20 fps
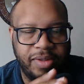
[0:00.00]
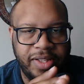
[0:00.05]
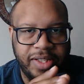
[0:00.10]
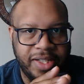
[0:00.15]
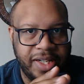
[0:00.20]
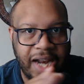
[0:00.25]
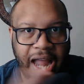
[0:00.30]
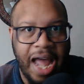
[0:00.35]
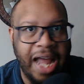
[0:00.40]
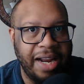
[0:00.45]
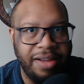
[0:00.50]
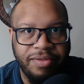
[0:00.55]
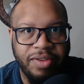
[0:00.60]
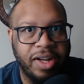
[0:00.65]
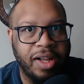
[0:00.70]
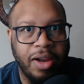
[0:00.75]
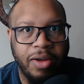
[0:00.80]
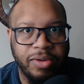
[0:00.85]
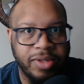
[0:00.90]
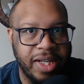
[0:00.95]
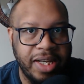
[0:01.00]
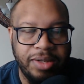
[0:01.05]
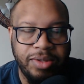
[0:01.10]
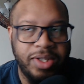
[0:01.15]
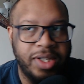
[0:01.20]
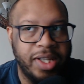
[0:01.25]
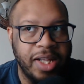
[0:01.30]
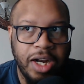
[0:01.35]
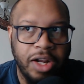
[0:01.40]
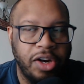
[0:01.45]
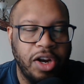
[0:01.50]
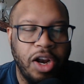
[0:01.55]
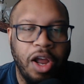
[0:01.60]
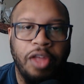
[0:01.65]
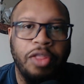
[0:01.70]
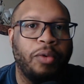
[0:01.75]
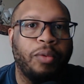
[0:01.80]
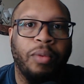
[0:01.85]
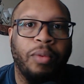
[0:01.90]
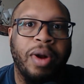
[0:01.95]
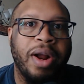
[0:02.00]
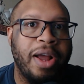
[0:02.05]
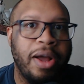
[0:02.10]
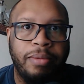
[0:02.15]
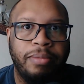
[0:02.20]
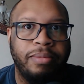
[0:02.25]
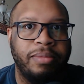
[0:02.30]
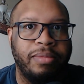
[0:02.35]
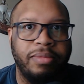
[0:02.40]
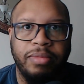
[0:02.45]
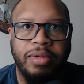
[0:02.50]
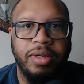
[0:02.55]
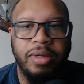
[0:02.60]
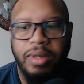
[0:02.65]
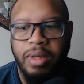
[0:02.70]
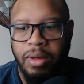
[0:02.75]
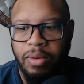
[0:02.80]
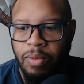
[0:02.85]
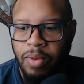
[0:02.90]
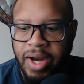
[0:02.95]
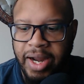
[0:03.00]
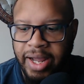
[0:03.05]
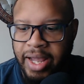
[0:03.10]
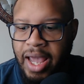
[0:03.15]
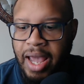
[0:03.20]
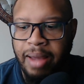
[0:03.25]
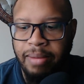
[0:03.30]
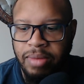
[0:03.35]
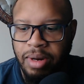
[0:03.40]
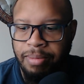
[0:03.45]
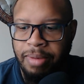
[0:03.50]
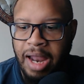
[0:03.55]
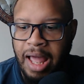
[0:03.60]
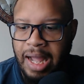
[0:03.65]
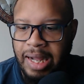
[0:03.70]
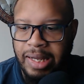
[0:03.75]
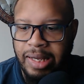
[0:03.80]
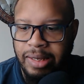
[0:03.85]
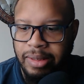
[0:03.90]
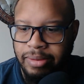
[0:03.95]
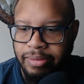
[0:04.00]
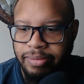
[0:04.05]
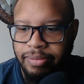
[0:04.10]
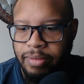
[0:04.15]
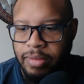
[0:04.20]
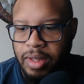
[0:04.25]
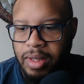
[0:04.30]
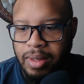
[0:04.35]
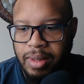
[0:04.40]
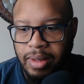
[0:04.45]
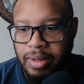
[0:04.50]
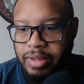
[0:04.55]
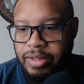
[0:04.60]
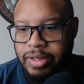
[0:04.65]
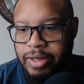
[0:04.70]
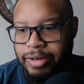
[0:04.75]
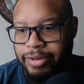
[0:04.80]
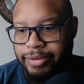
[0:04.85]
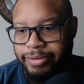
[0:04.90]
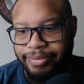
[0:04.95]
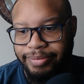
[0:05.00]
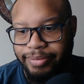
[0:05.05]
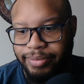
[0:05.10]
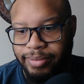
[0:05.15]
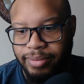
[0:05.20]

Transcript: It's not even close. He's in another realm when it came to blocking. So